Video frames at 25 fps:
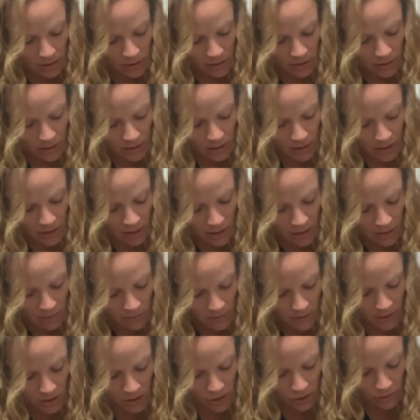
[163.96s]
it's kind
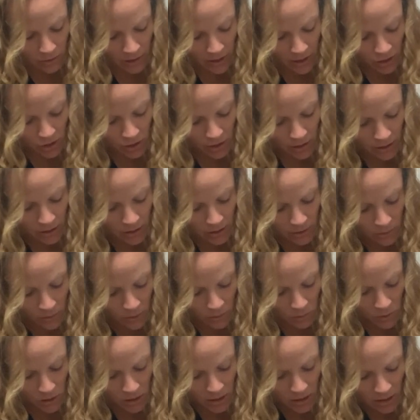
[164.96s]
of this direction. So
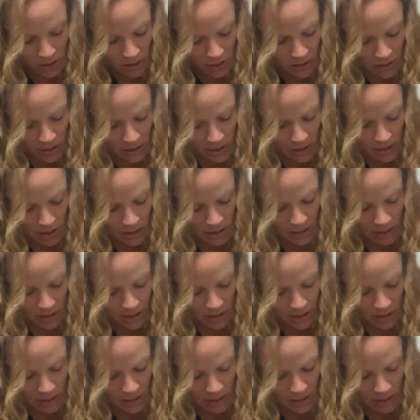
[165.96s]
I'm just gonna